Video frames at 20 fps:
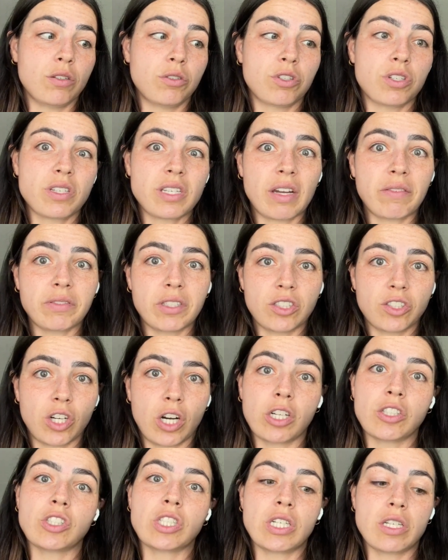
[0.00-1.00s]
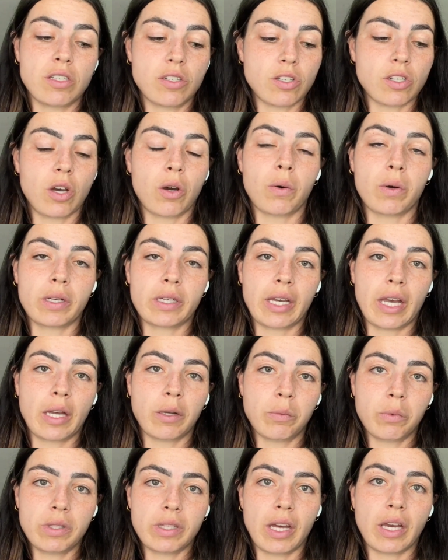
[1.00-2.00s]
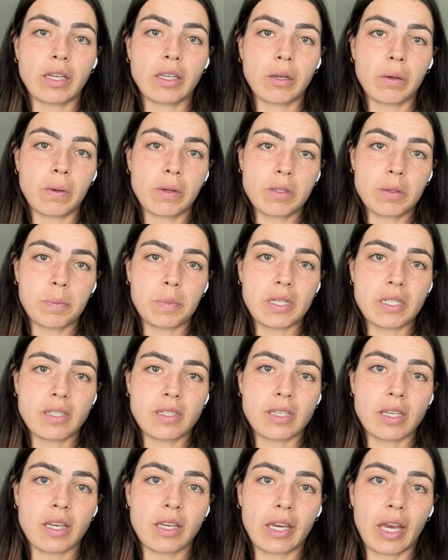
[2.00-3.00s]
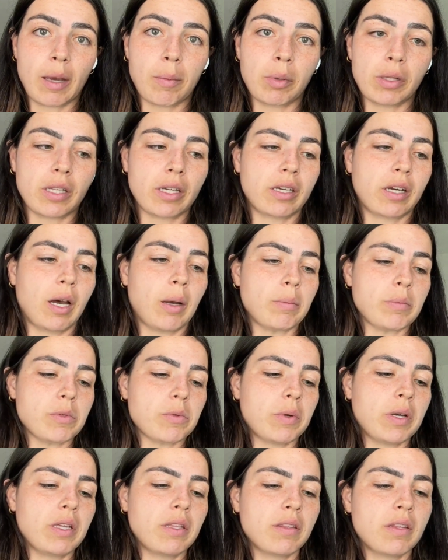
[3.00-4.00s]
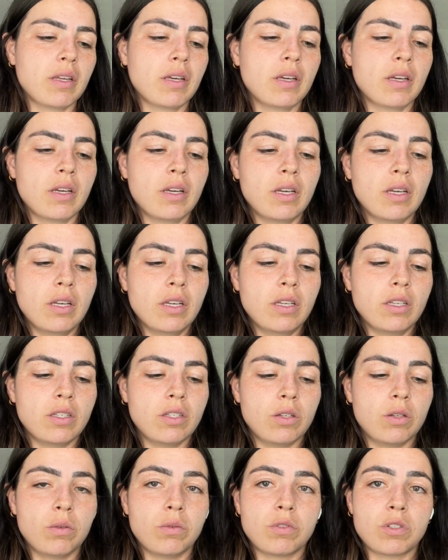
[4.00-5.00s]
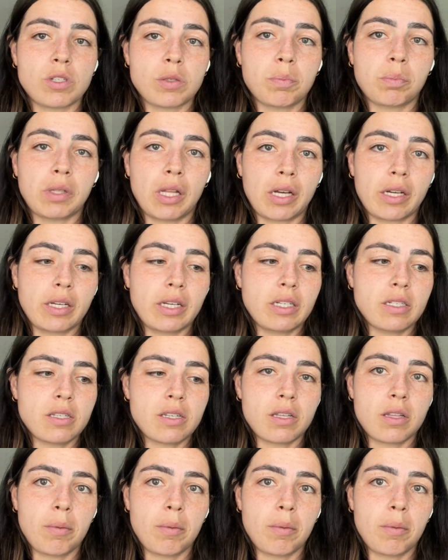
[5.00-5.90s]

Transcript: You just have to charge it. So again, with that USB-C cable it comes with, you just plug it into the